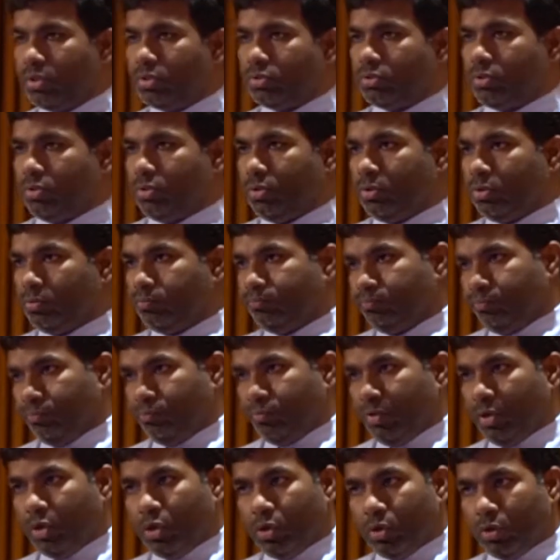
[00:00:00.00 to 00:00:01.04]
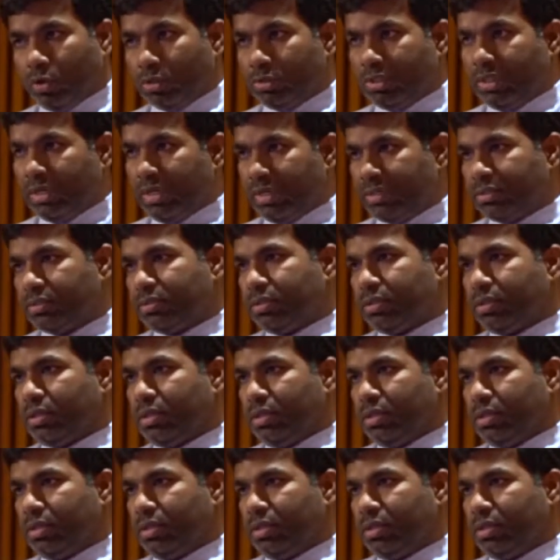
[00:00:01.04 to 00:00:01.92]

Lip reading: So we don't know the risk